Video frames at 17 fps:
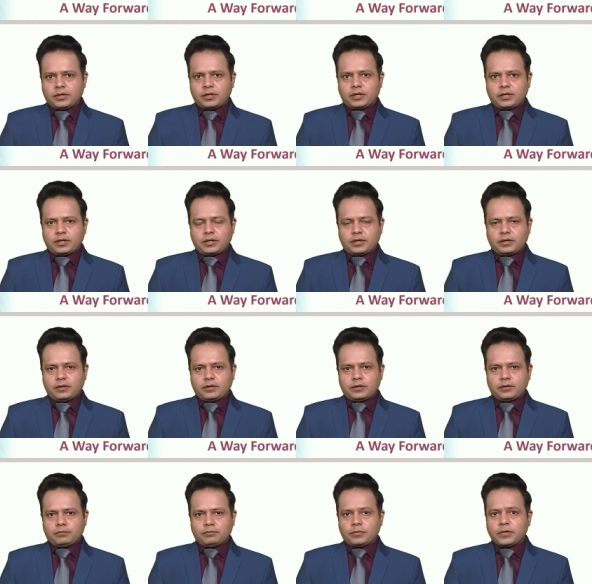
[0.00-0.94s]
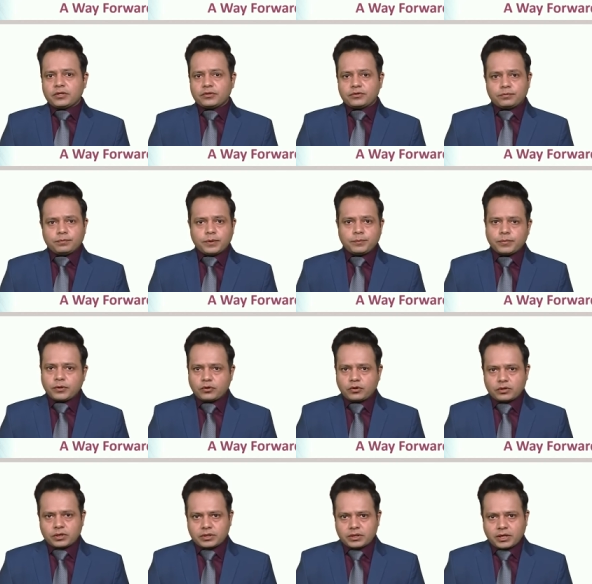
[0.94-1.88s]
uh, must be
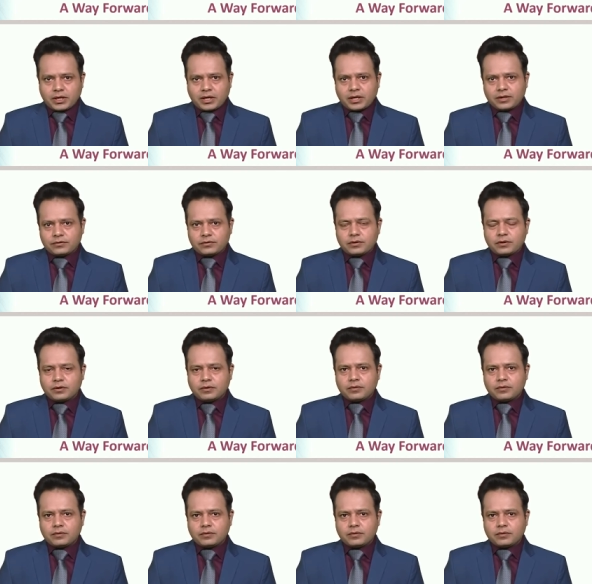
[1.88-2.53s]
prioritized.